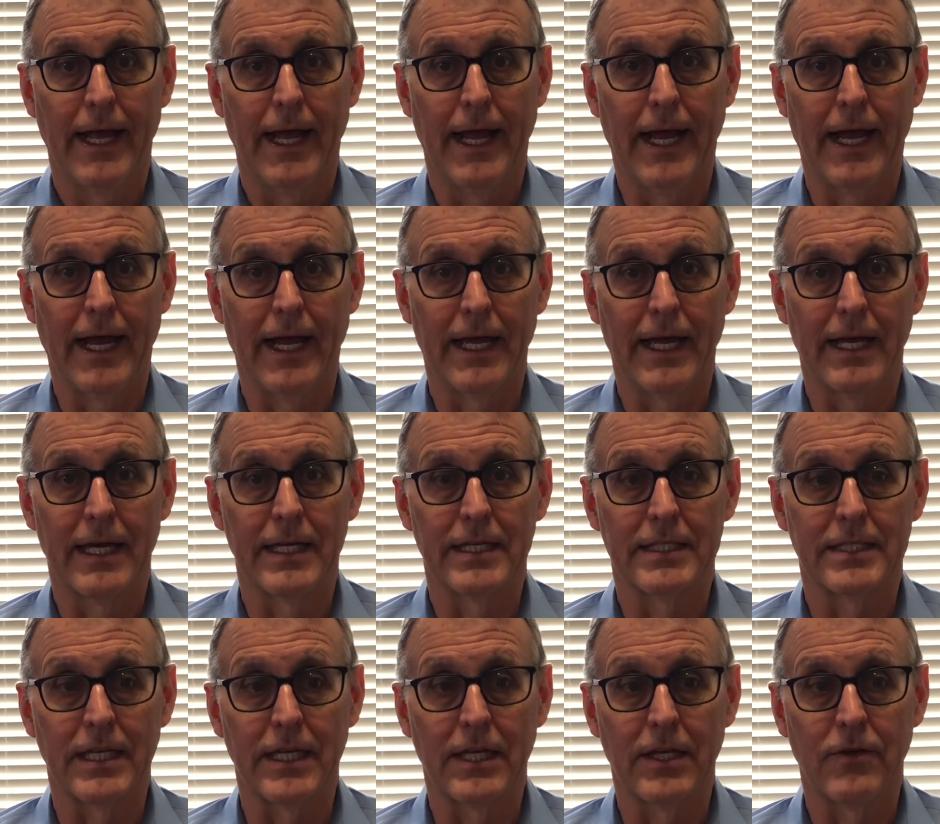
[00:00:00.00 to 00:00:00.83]

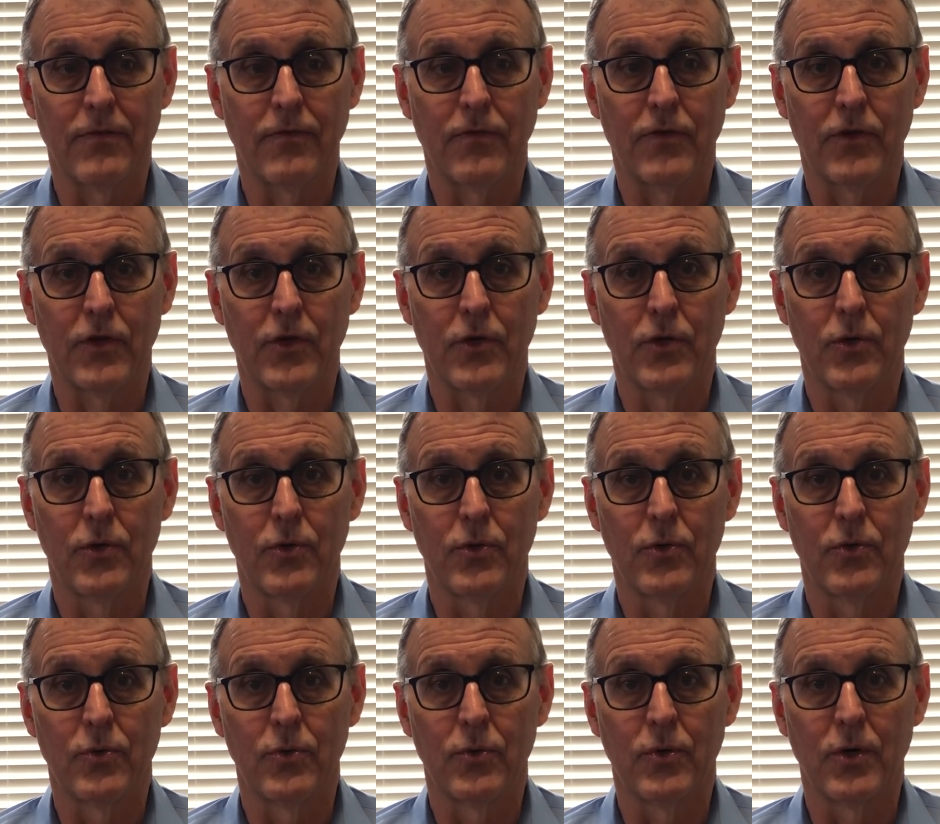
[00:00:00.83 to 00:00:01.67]
And if
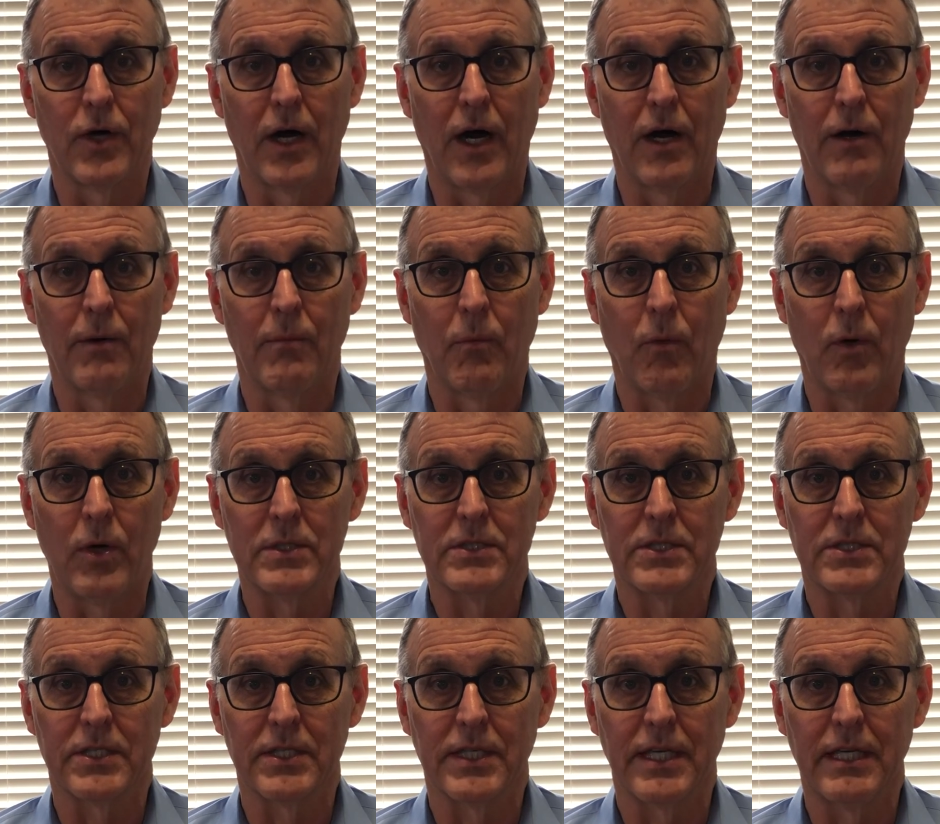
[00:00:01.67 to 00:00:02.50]
you
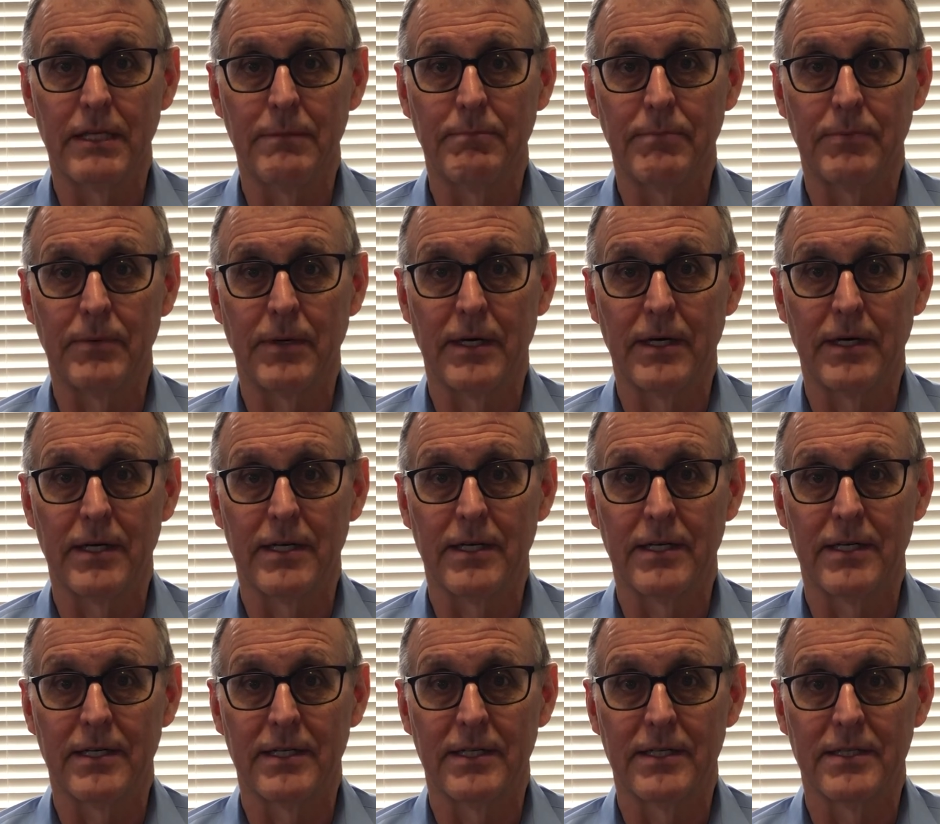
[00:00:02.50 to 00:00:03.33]
want to keep
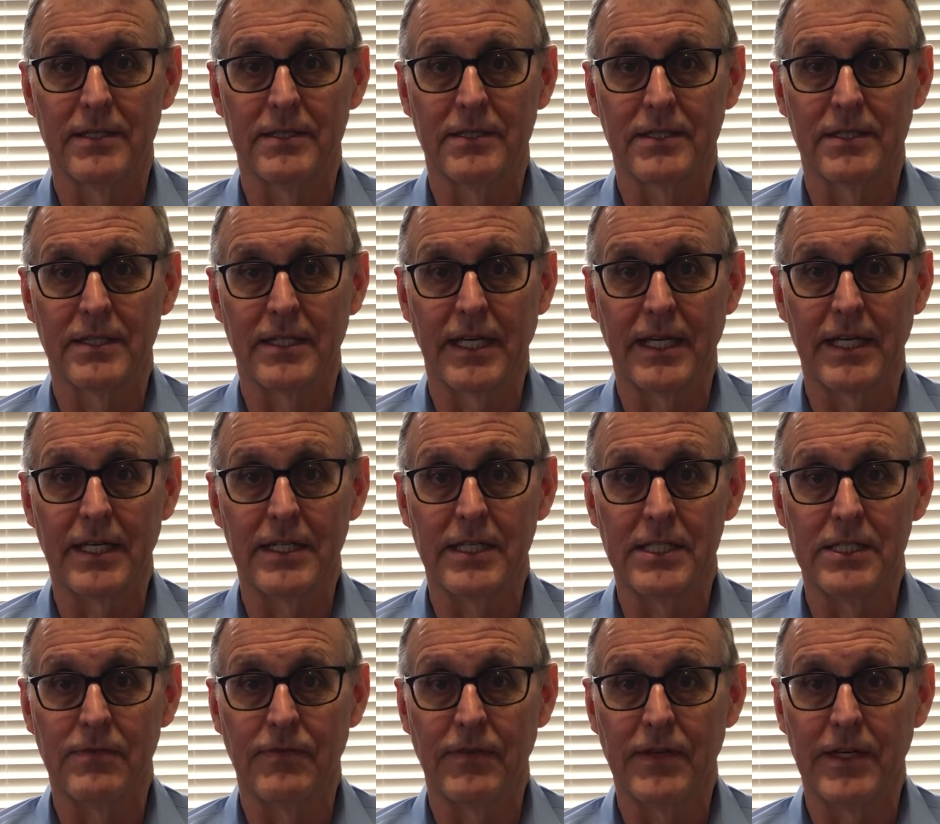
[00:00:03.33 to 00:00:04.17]
getting
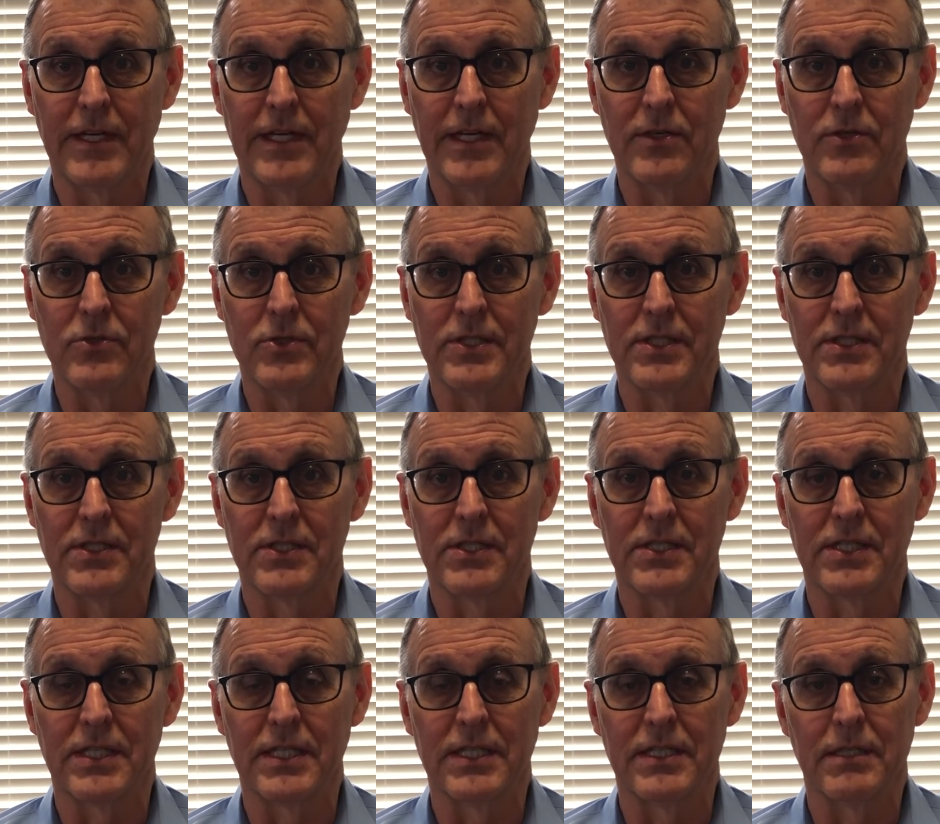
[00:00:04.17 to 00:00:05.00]
these videos and
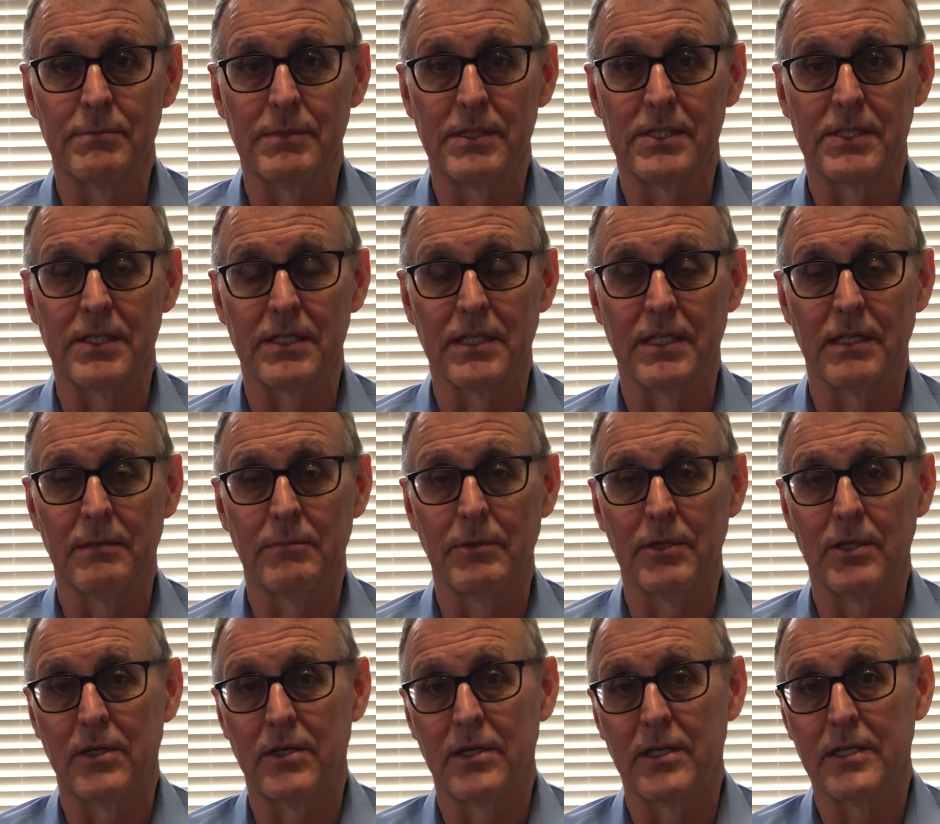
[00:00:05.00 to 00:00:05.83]
see them as they come
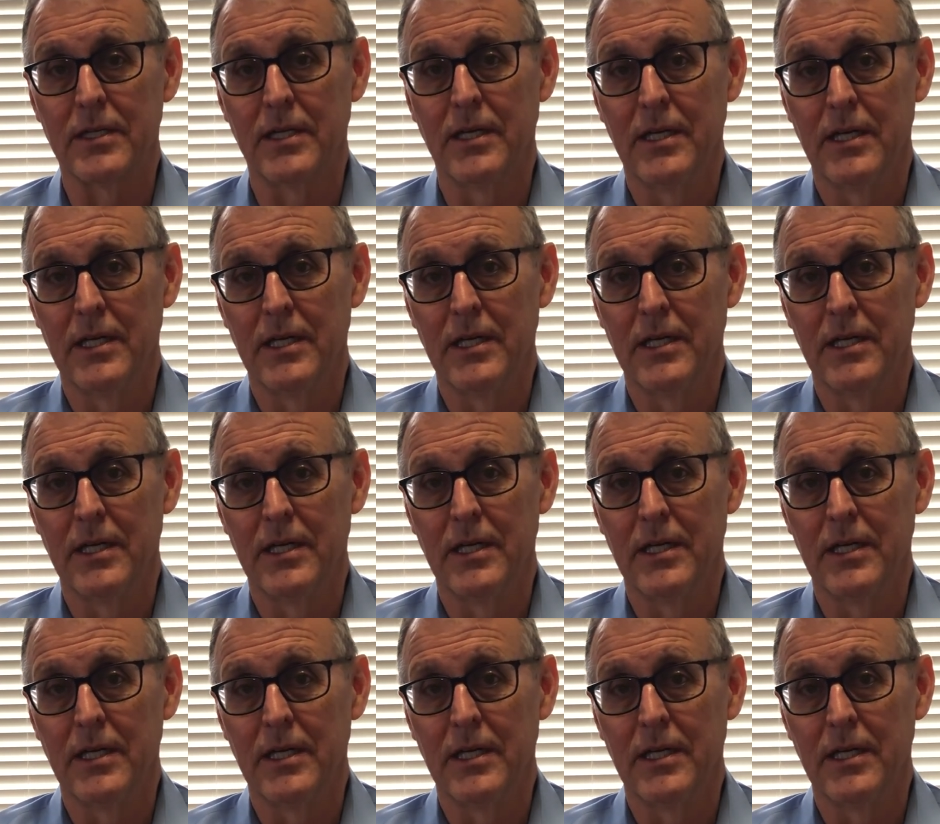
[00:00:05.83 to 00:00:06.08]
along,